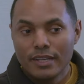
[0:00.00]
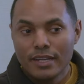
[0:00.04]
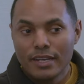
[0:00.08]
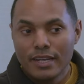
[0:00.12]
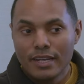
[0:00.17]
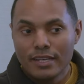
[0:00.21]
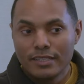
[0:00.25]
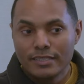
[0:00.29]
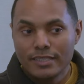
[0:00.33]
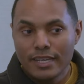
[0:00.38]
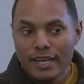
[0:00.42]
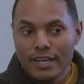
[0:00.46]

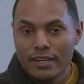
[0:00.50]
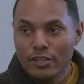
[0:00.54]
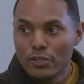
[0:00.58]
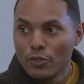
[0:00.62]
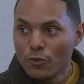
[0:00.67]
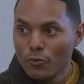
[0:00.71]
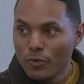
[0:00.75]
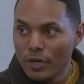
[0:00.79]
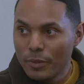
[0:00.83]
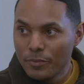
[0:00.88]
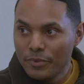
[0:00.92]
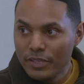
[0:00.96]
has had a
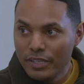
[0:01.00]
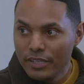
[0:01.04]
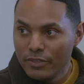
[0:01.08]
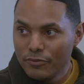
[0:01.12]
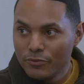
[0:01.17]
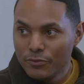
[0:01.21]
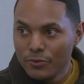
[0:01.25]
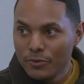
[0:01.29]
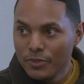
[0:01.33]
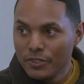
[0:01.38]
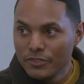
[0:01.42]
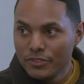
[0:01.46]
corrupting
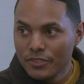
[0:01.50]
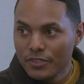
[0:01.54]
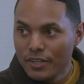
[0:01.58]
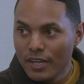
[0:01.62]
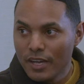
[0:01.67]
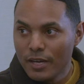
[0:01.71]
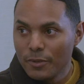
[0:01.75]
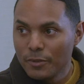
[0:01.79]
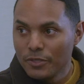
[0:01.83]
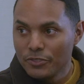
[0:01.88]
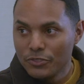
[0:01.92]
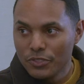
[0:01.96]
influence on
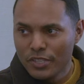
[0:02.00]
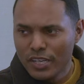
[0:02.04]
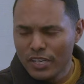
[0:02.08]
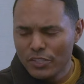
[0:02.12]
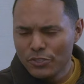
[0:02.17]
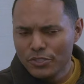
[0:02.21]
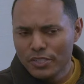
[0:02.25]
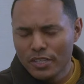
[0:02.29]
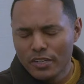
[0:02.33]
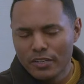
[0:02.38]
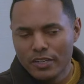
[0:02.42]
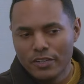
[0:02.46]
higher
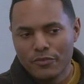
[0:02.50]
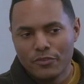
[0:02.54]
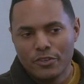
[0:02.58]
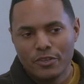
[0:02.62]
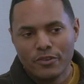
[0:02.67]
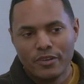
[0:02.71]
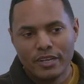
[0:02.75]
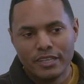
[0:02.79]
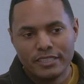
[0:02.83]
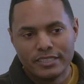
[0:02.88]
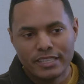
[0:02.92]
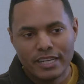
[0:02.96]
education. I'll give
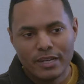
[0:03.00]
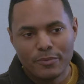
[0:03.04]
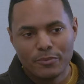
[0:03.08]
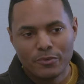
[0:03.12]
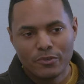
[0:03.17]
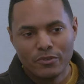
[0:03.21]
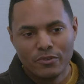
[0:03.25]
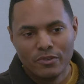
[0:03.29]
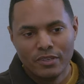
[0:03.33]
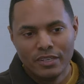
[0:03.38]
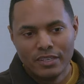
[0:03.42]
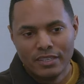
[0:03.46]
you an
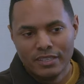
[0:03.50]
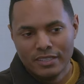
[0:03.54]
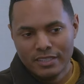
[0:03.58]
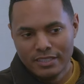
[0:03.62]
example.